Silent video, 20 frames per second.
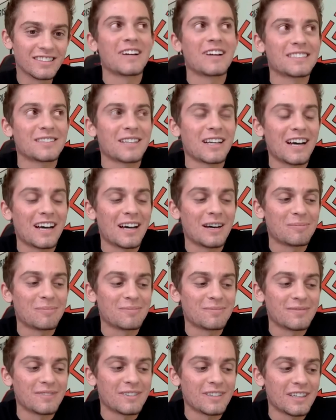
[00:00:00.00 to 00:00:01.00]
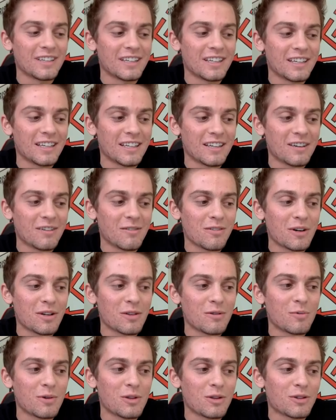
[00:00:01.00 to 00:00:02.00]
funny because um,
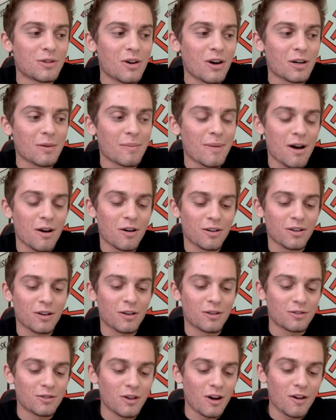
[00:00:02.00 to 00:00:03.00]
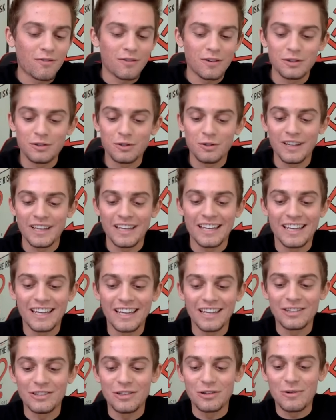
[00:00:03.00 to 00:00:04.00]
when when you talk about you know Dolphins or the
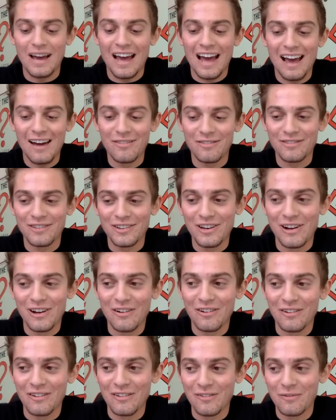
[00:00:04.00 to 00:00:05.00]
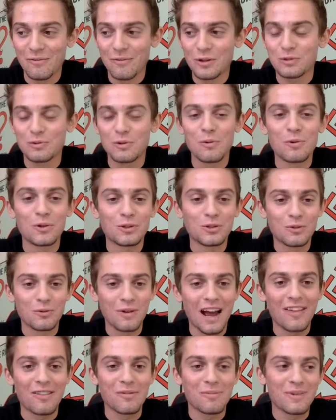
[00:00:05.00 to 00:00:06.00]
Heat, do you have you know which one would you
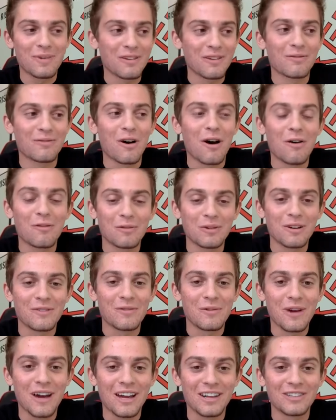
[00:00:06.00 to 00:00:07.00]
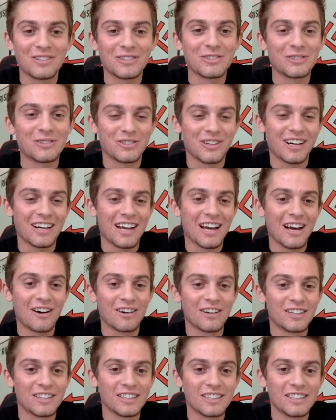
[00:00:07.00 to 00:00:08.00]
rather be involved in if you had to choose right now?